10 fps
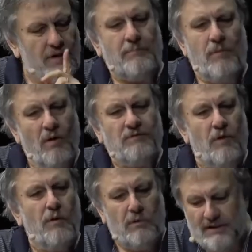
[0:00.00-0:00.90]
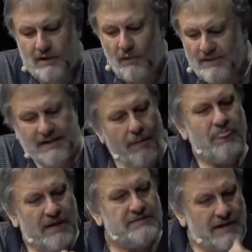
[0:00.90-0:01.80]
more focus on
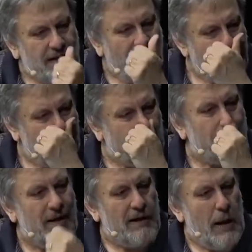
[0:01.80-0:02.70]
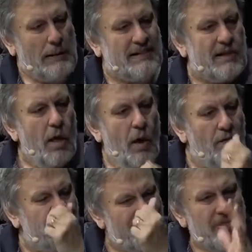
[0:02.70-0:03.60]
something that I experience
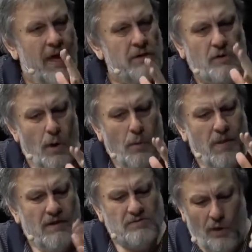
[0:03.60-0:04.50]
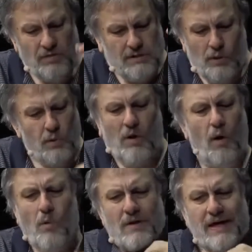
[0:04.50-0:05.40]
of, you know, don't look
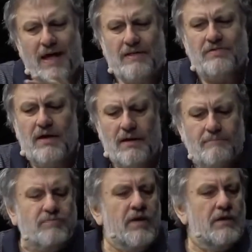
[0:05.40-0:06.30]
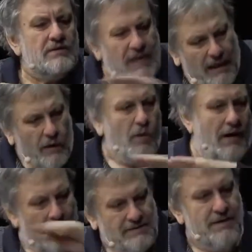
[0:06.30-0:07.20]
only at the terror,
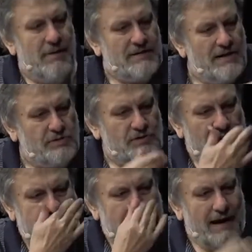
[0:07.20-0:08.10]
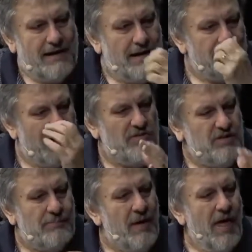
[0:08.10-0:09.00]
ultimately totalitarian
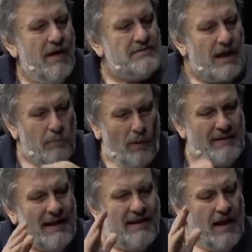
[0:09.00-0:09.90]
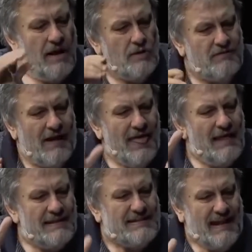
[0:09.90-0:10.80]
regime. There was a kind of a
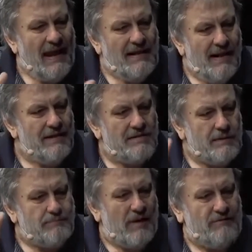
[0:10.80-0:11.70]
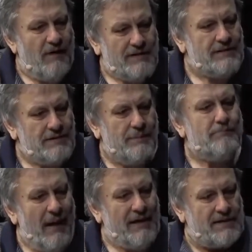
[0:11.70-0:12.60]
silent, perverted
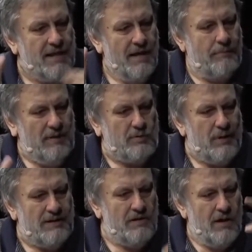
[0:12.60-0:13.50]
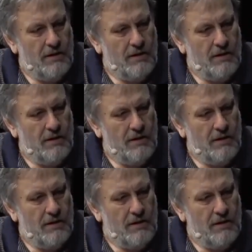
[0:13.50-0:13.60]
pact between,